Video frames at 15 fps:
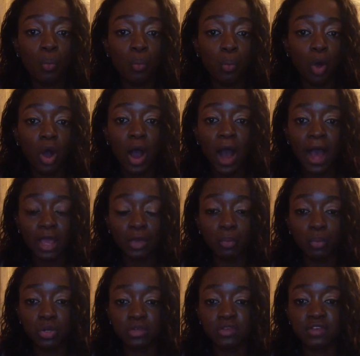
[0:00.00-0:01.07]
what I
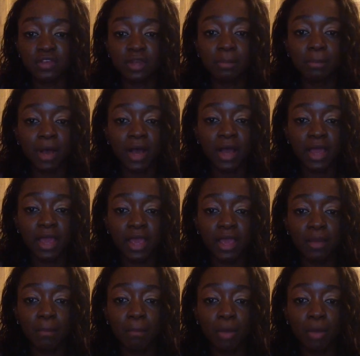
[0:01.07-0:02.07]
wanted my